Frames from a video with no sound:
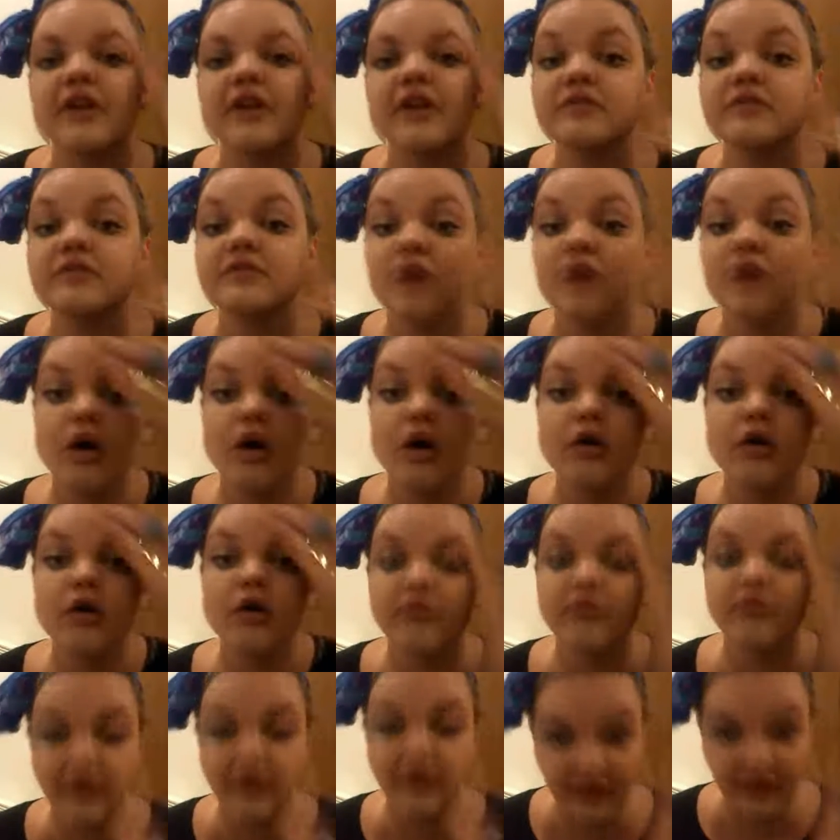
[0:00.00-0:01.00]
kind of
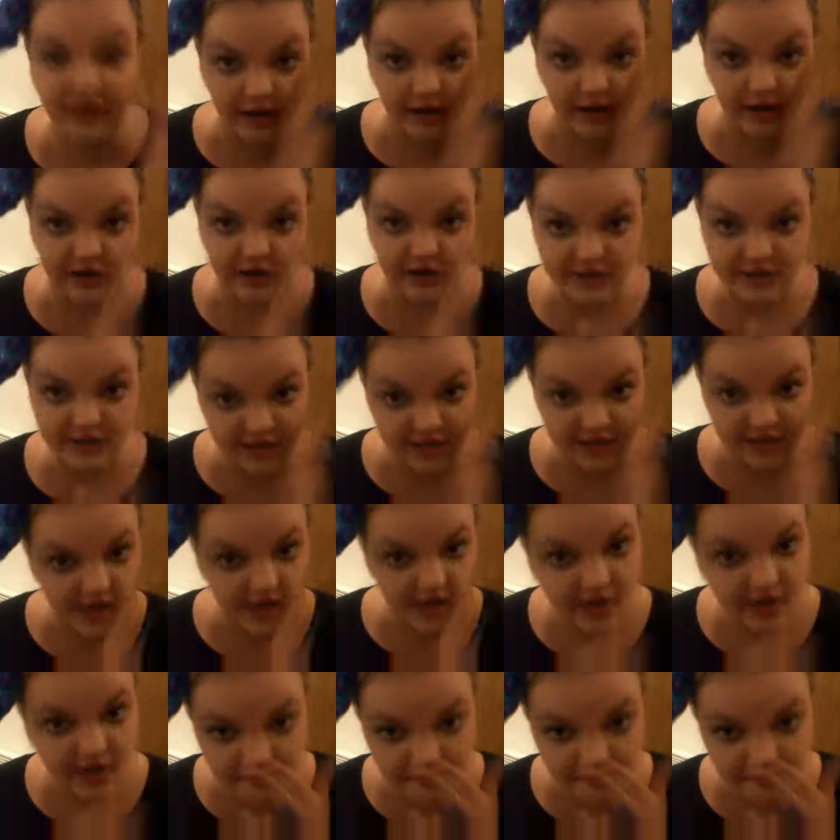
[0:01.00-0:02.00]
dark around the eyes.
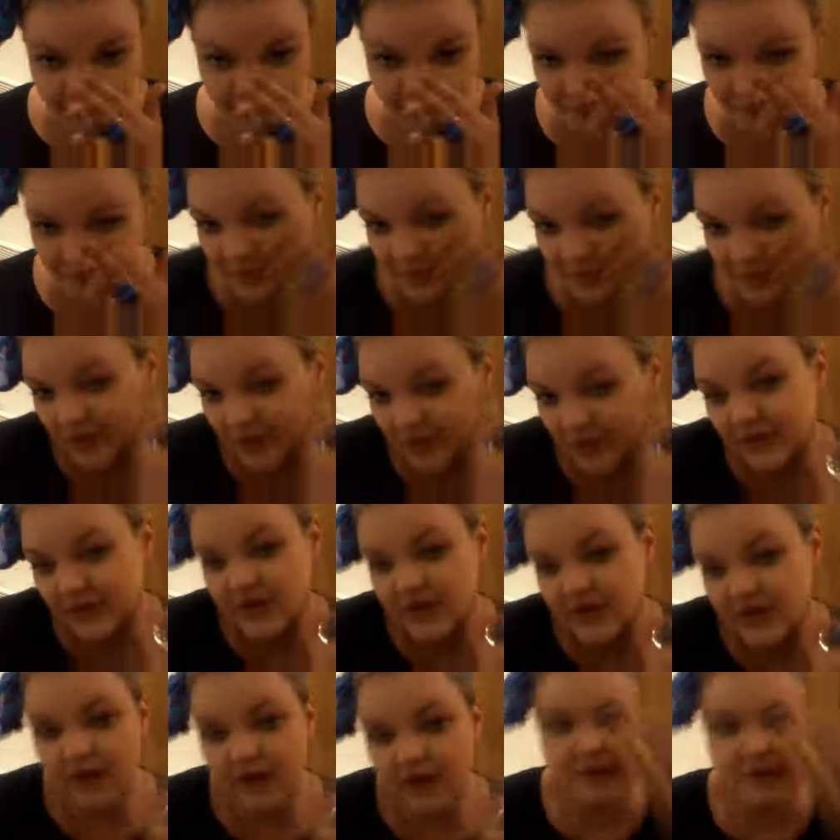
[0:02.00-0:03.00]
But,
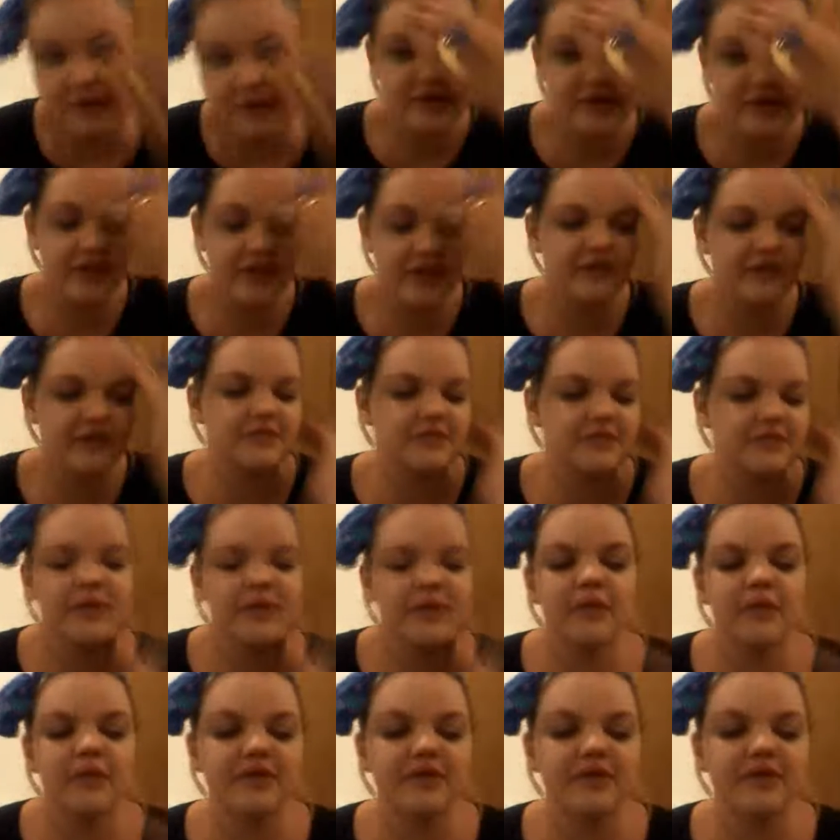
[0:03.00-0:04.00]
I think there's a
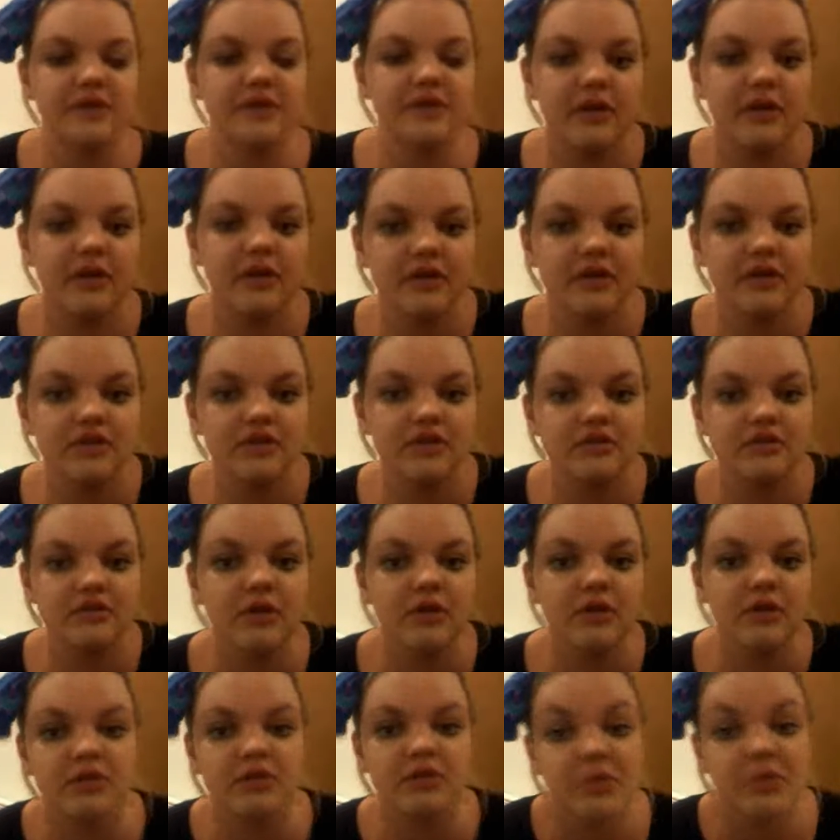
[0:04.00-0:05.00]
better way of doing it than just
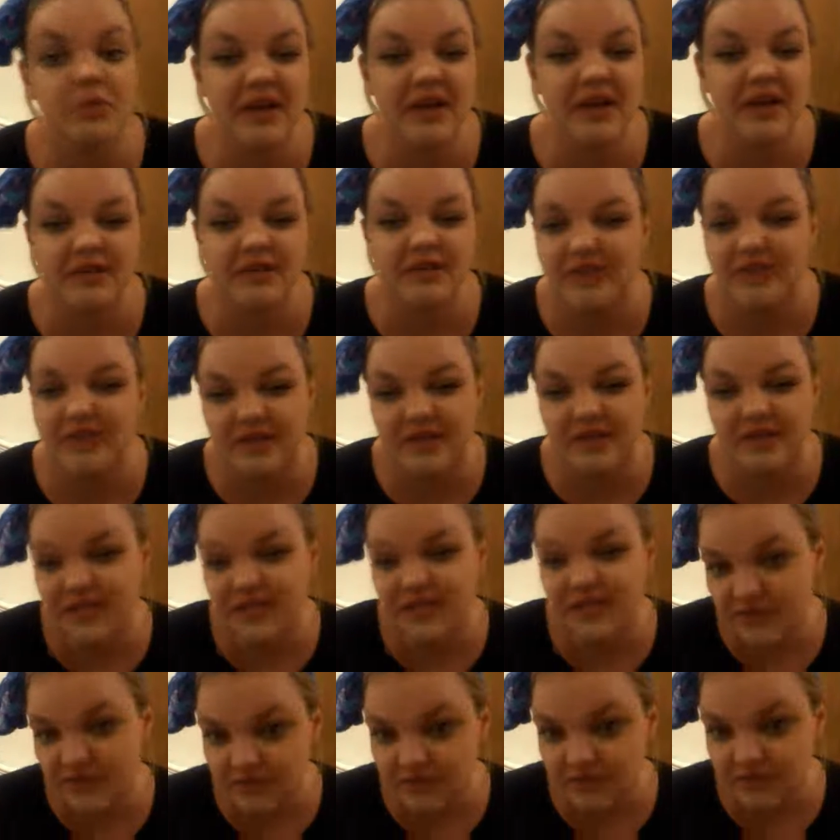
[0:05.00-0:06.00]
not rubbing in your
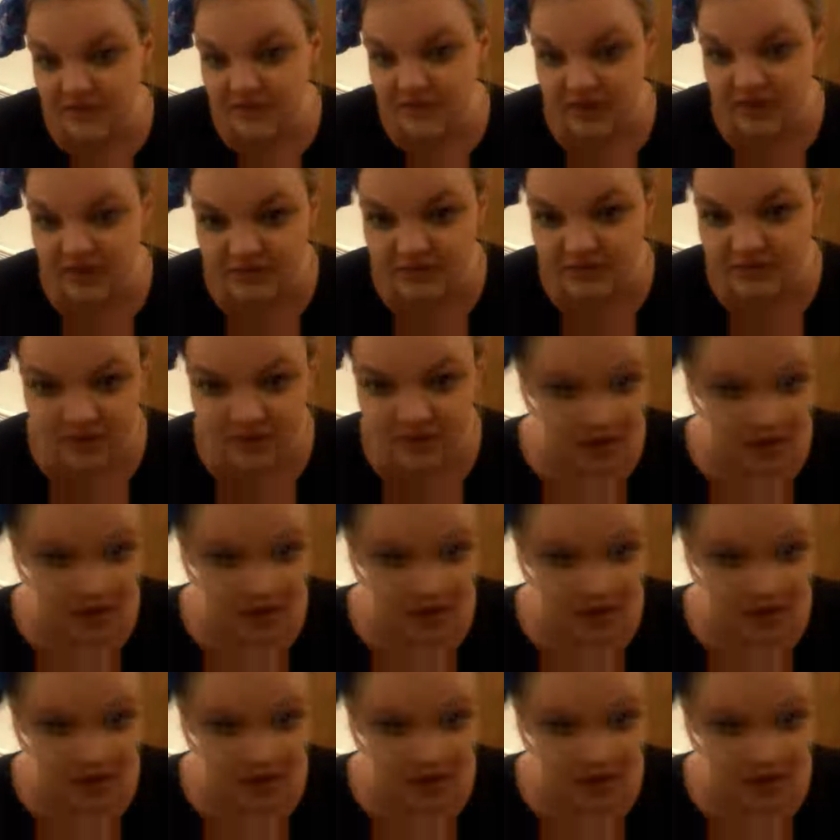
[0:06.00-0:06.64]
foundation myself.